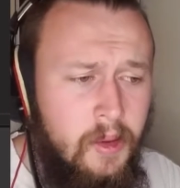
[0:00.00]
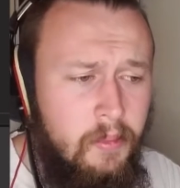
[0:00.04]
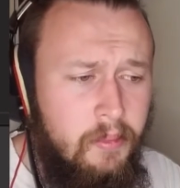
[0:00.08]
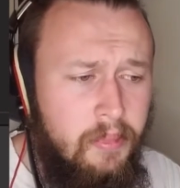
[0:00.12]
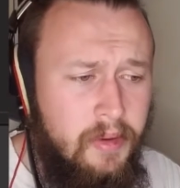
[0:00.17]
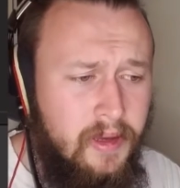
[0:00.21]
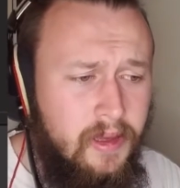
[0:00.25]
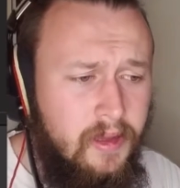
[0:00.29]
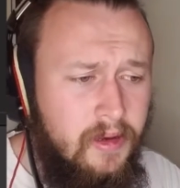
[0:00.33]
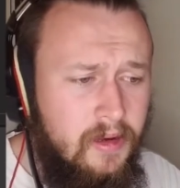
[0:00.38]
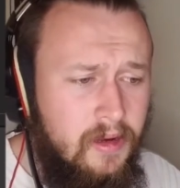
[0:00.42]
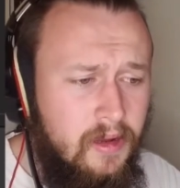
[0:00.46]

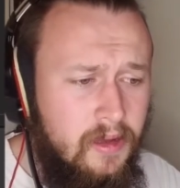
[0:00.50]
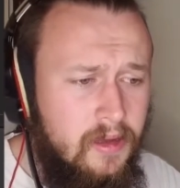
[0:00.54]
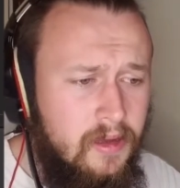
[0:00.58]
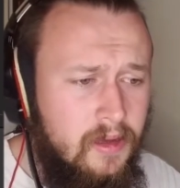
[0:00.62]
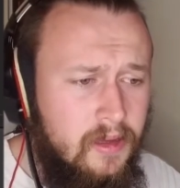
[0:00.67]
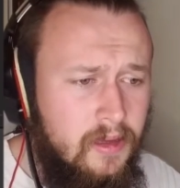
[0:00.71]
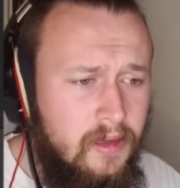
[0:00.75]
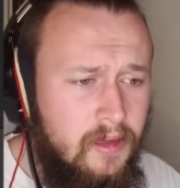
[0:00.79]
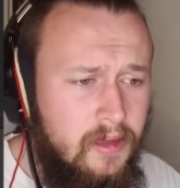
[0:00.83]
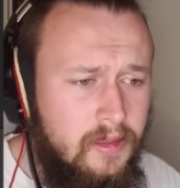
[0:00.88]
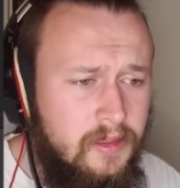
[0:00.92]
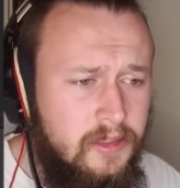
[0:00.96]
but
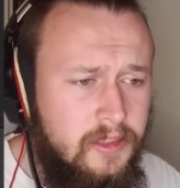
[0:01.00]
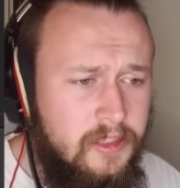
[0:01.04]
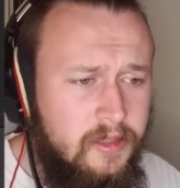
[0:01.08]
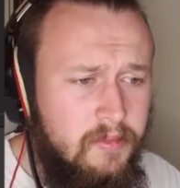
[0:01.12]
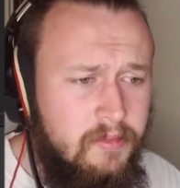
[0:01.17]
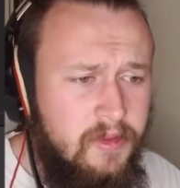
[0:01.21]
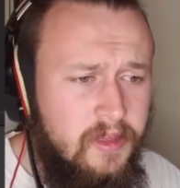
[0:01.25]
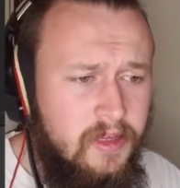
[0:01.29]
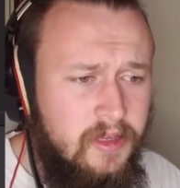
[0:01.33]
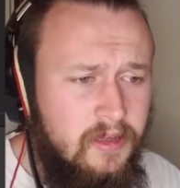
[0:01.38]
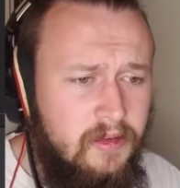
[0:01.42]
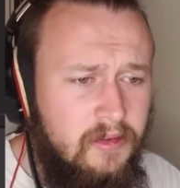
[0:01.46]
uh, is
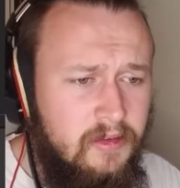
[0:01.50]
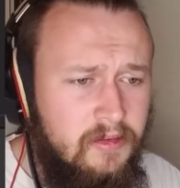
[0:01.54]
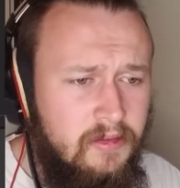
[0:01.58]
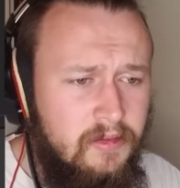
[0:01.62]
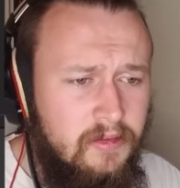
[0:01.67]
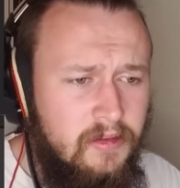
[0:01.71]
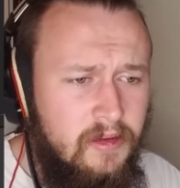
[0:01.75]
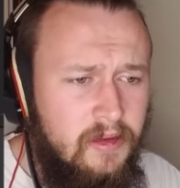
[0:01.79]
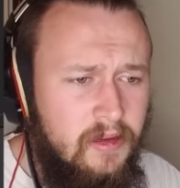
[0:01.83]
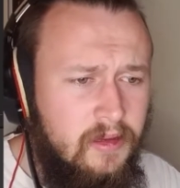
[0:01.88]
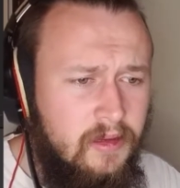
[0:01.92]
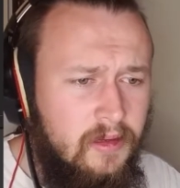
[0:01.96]
something
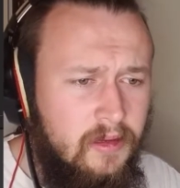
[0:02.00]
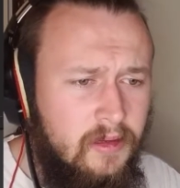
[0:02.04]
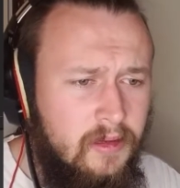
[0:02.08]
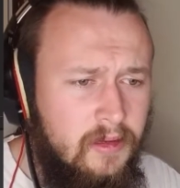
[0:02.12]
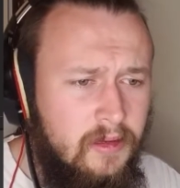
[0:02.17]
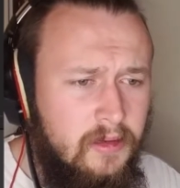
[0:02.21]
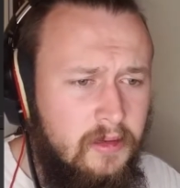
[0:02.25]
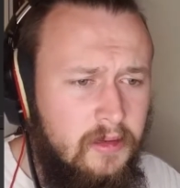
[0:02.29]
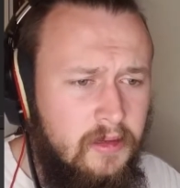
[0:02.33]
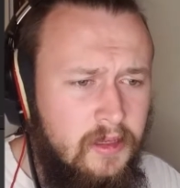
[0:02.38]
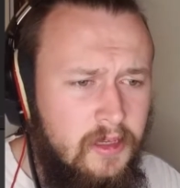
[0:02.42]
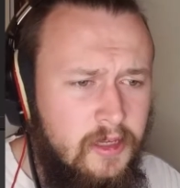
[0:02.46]

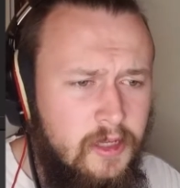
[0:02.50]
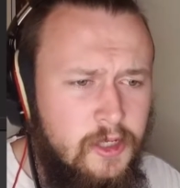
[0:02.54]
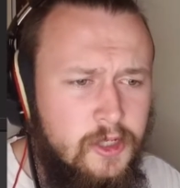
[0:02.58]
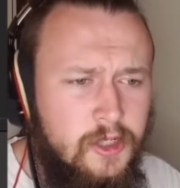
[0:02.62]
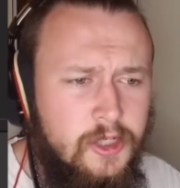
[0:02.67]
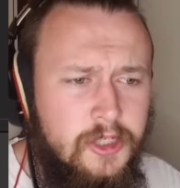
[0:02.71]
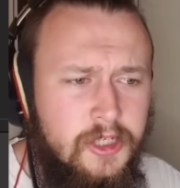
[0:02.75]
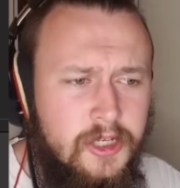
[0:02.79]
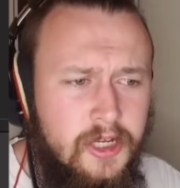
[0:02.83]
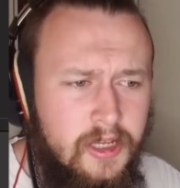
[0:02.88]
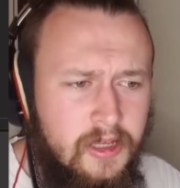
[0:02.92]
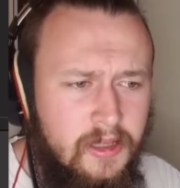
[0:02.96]
uh,
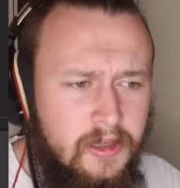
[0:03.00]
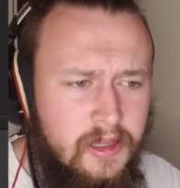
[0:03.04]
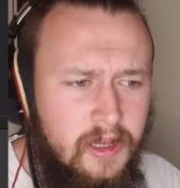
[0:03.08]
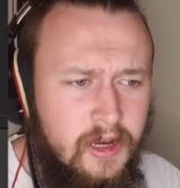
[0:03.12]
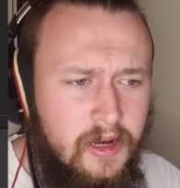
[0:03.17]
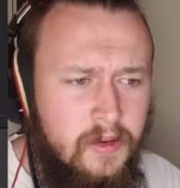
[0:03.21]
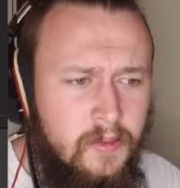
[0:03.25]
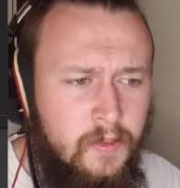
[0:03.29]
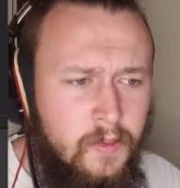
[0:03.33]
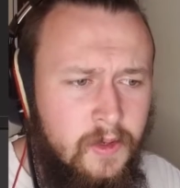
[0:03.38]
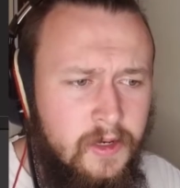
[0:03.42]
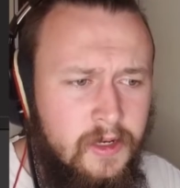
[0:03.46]
interesting that
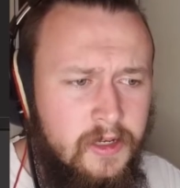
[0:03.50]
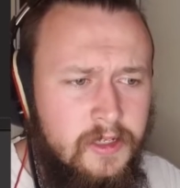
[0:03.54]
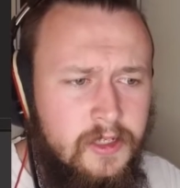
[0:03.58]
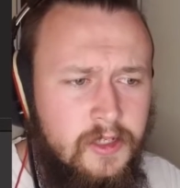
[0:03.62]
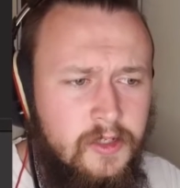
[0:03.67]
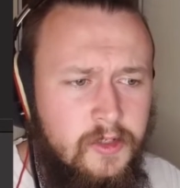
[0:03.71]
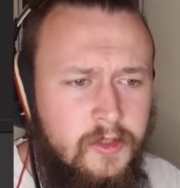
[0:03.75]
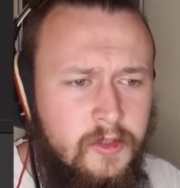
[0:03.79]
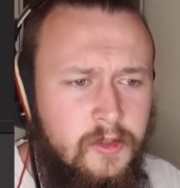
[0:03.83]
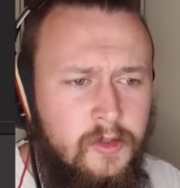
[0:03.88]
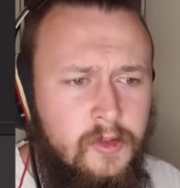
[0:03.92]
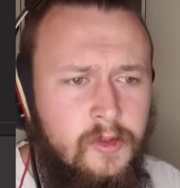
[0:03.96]
I wanted
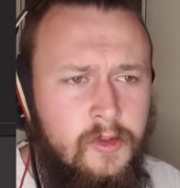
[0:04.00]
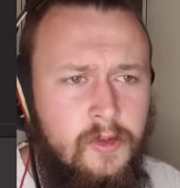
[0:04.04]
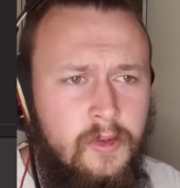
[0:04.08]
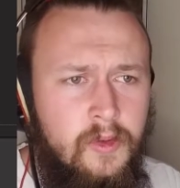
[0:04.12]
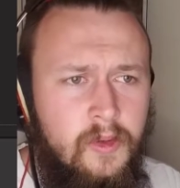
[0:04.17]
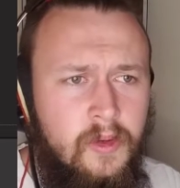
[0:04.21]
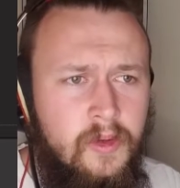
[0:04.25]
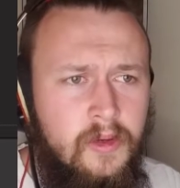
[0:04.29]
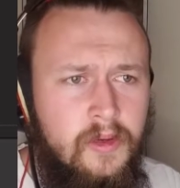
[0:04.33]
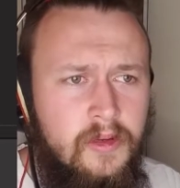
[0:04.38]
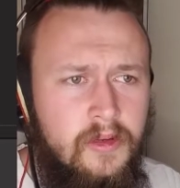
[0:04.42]
to